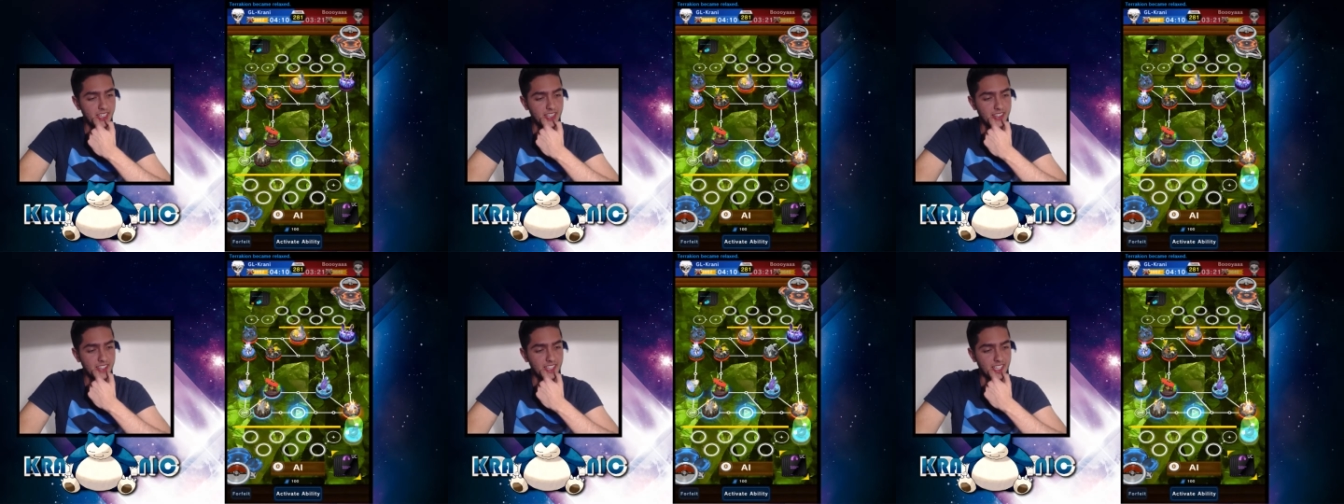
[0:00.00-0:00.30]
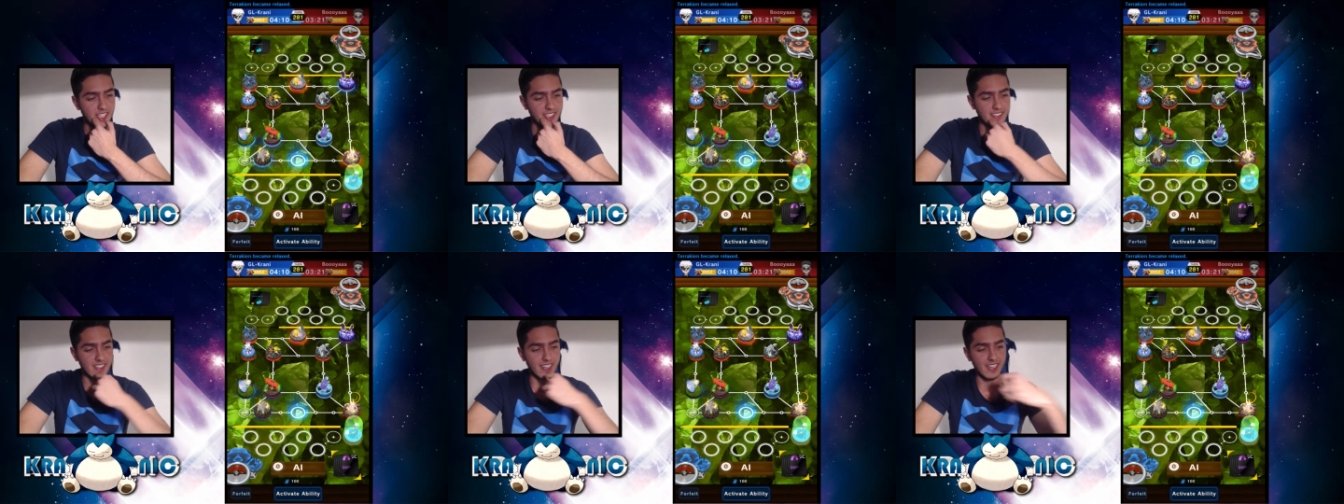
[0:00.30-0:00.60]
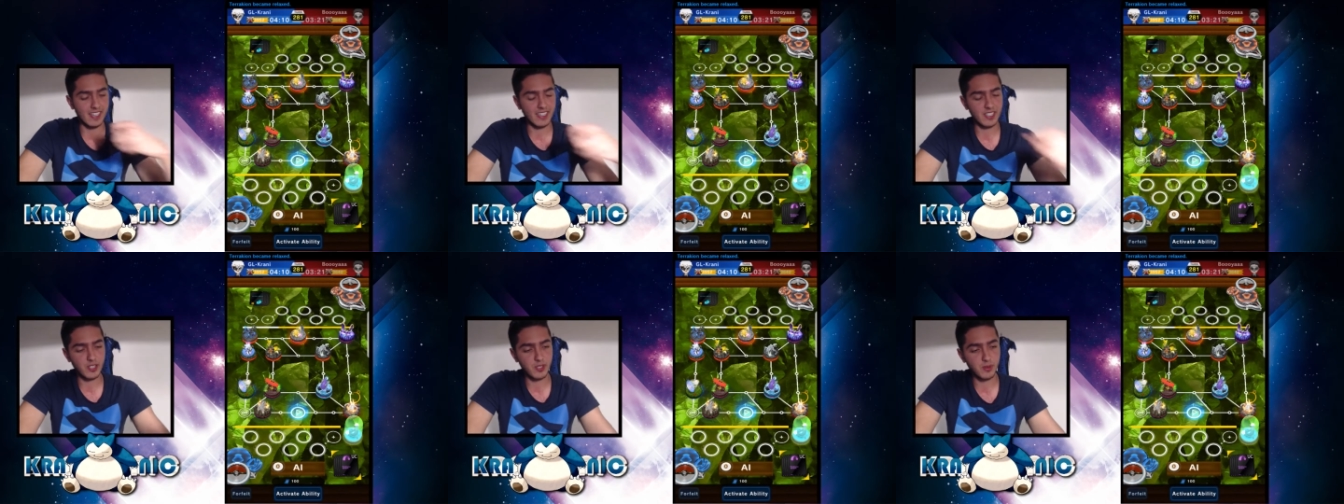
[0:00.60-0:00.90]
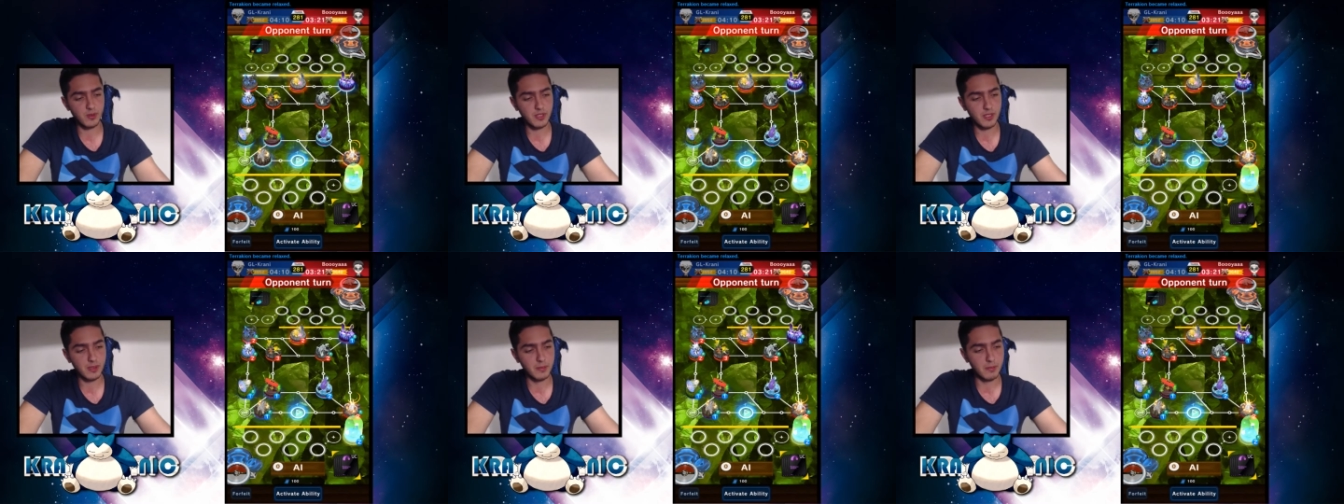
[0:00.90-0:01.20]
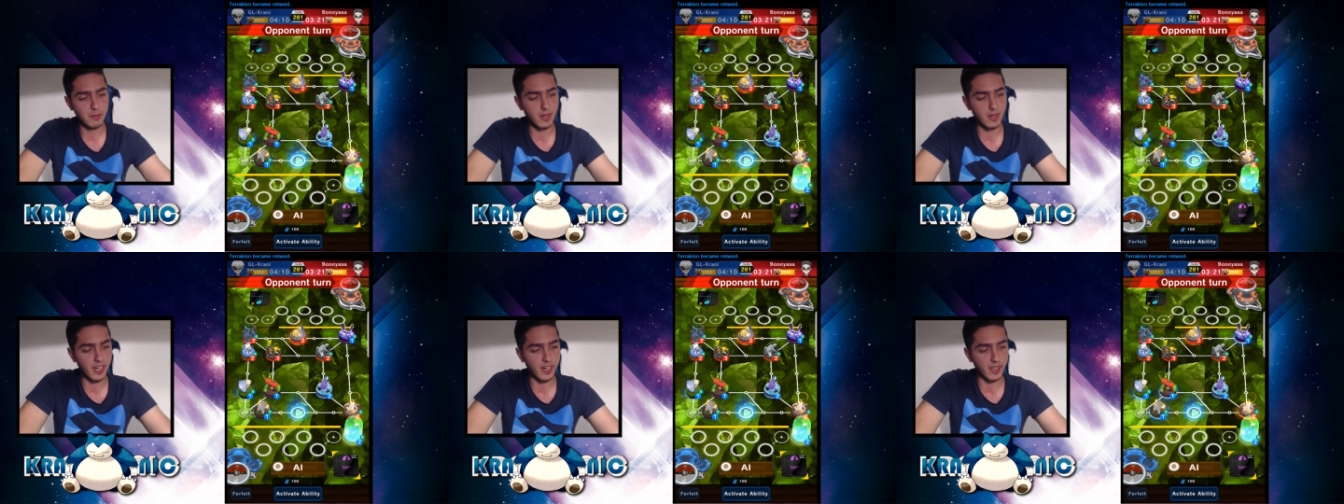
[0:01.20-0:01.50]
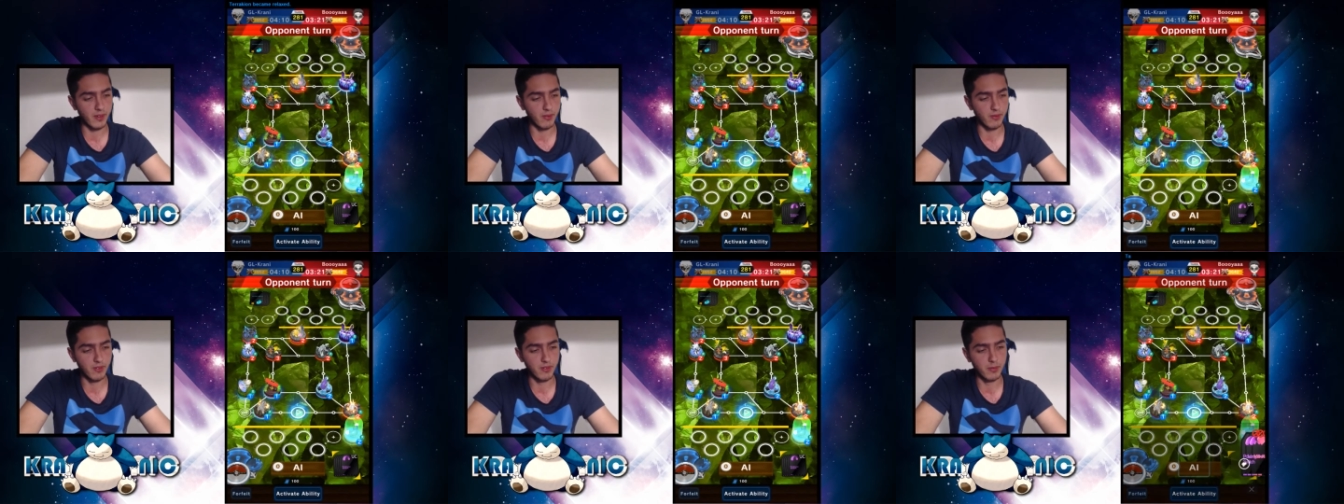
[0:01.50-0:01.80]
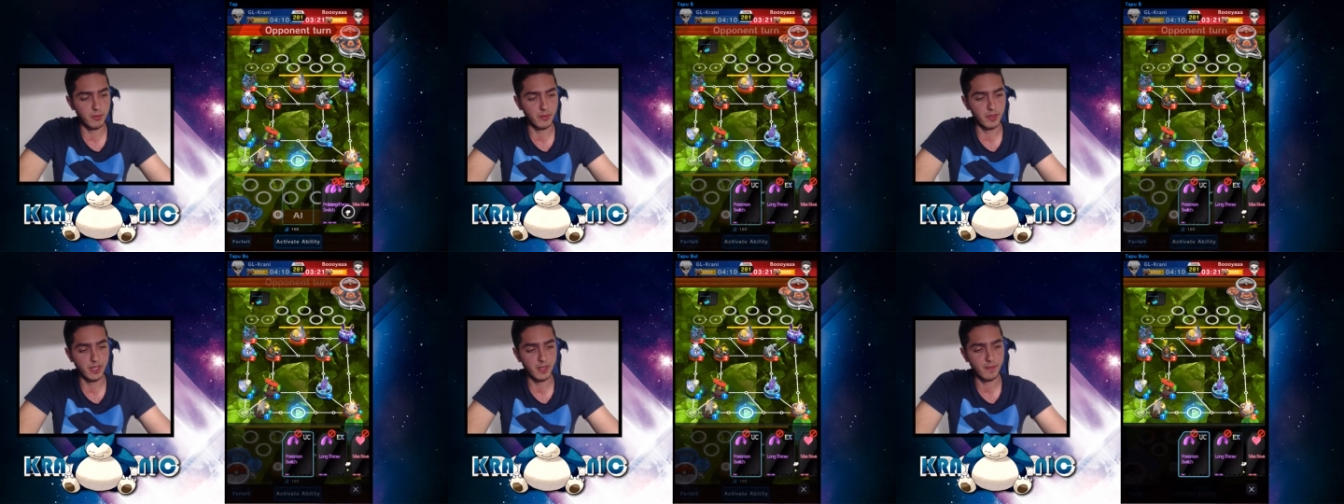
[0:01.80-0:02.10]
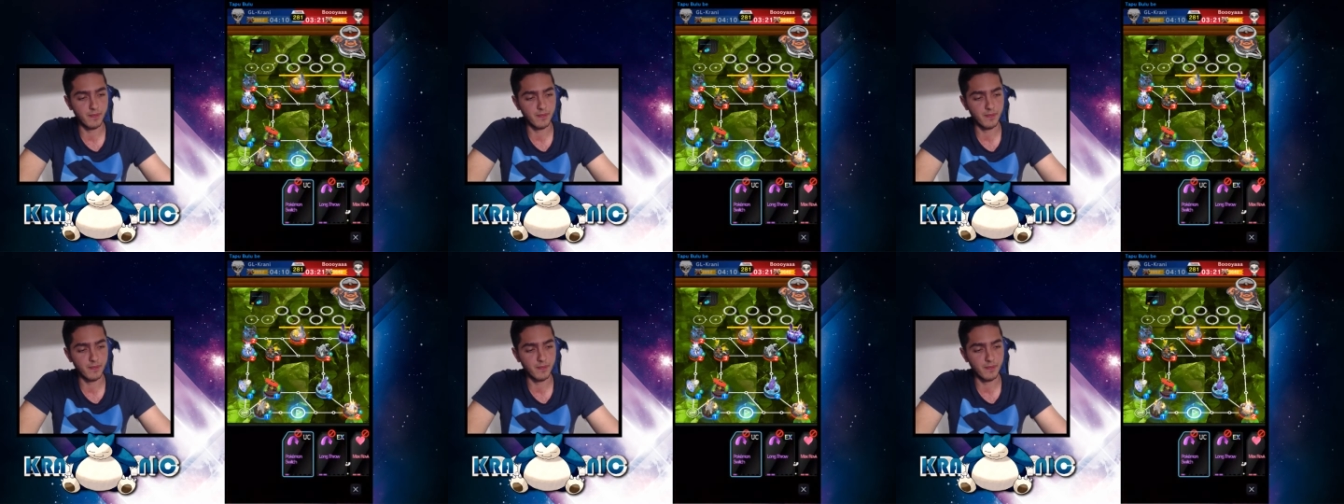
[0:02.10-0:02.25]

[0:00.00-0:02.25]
That's actually bad for me.